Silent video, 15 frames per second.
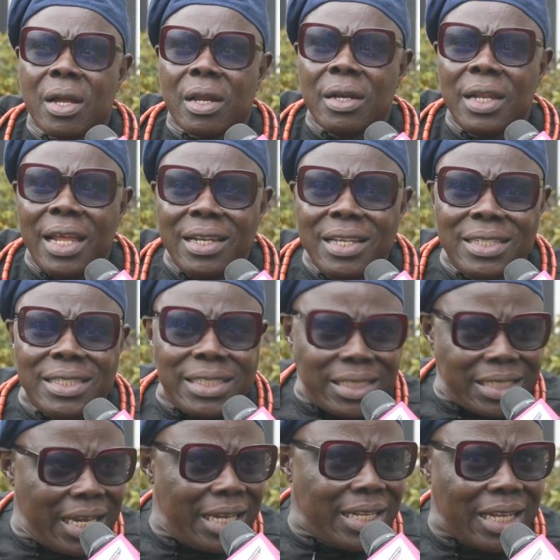clearly
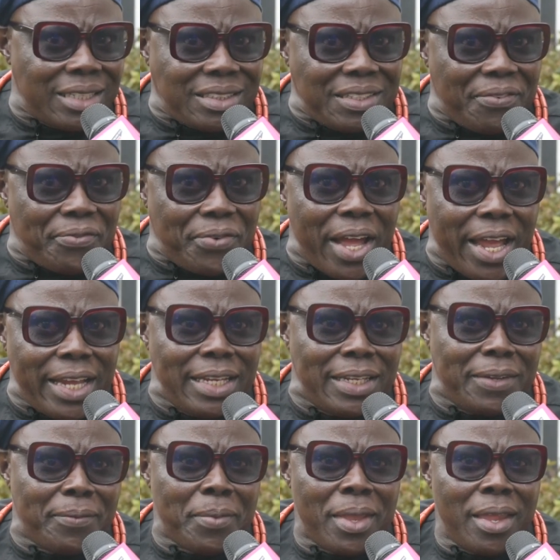said and
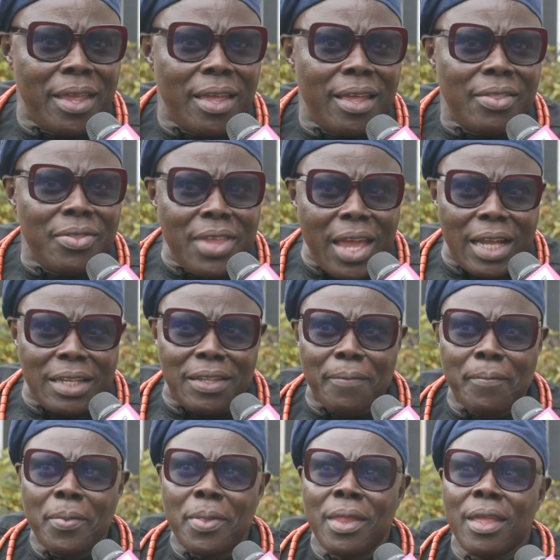defined that
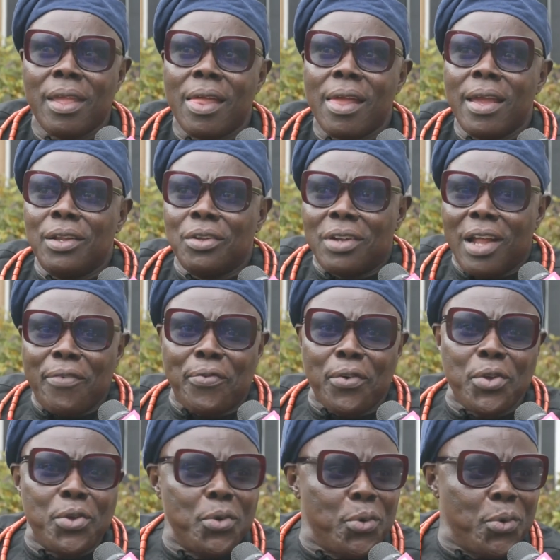in order
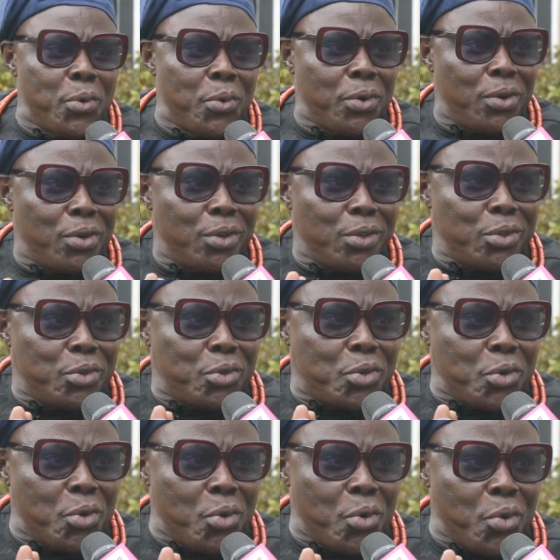for you
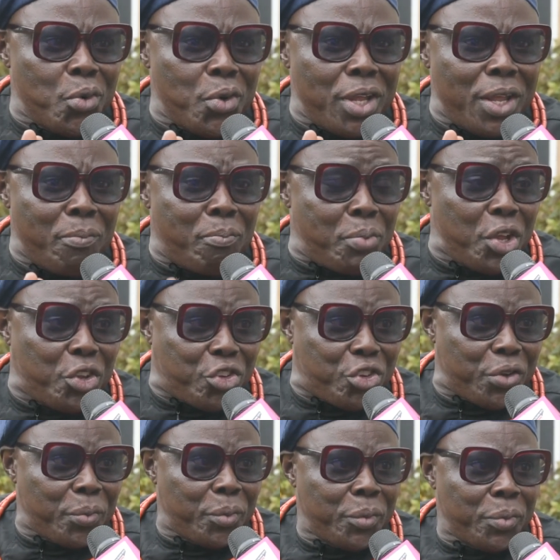to
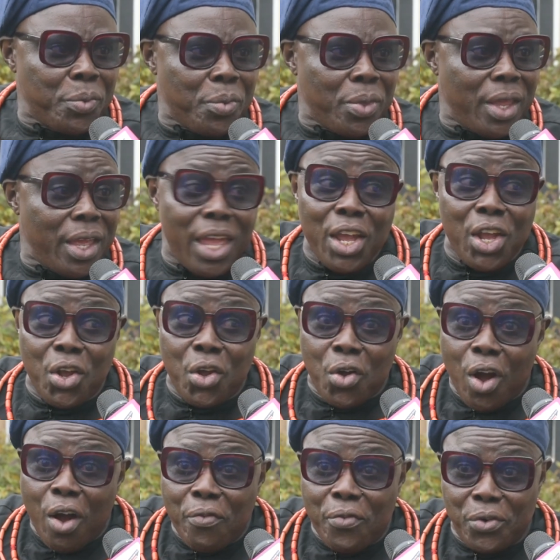impeach a
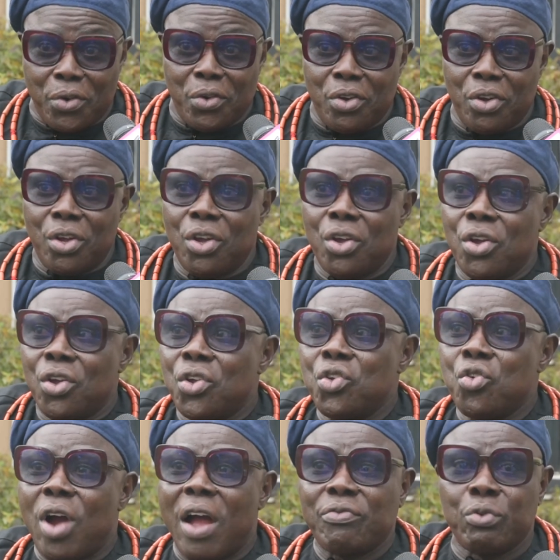governor,
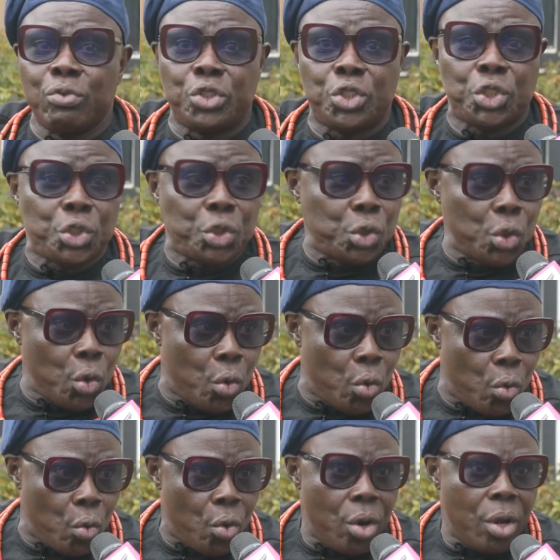you have to
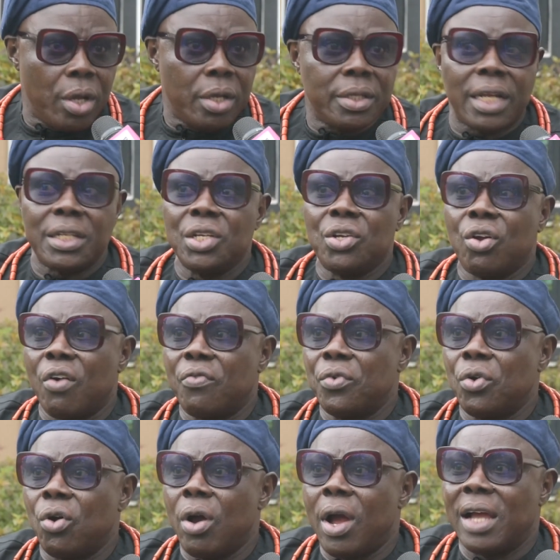show that the
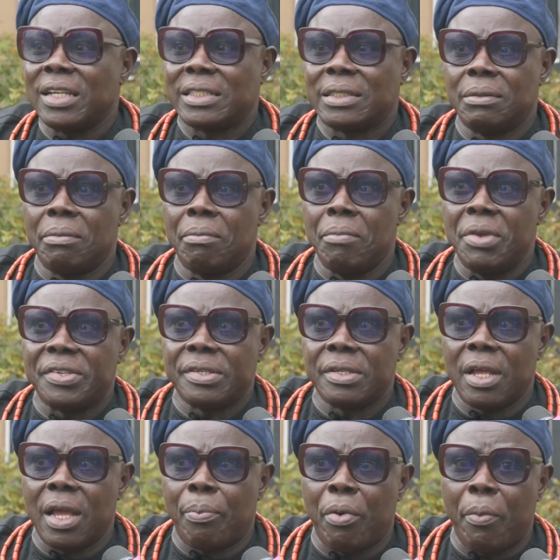governor has
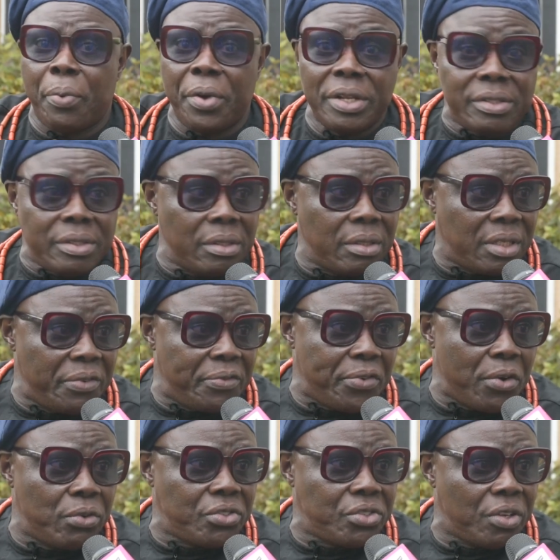misappropriated the
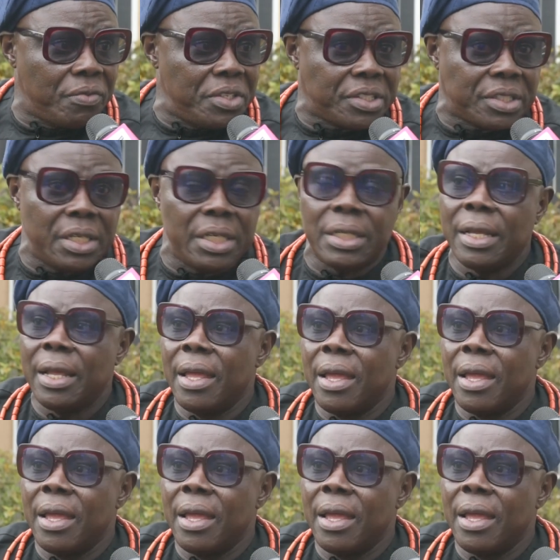funds of the state.